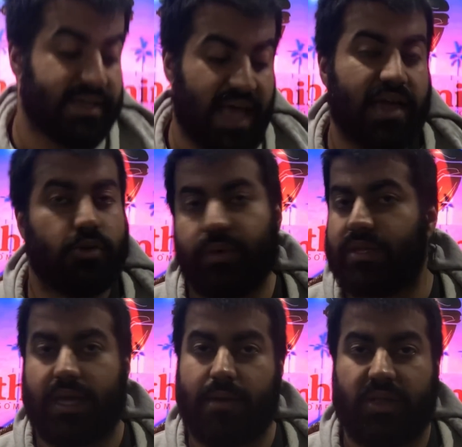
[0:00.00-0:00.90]
is how you win
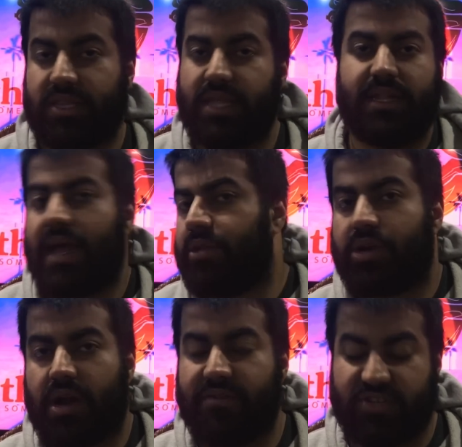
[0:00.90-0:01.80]
the game. Like now they're
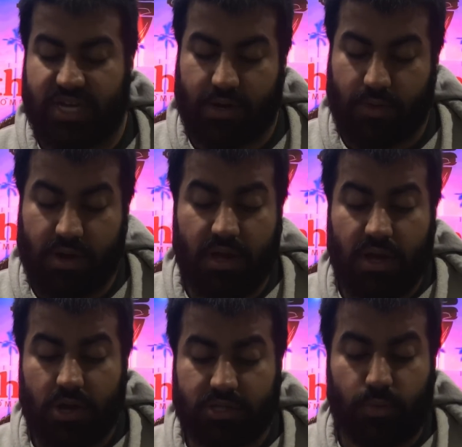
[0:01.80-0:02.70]
out of a Jaguar.
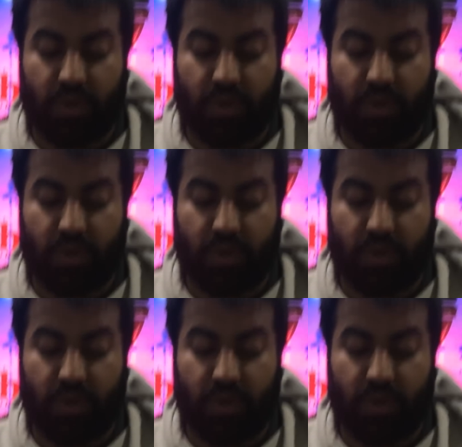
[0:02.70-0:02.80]
The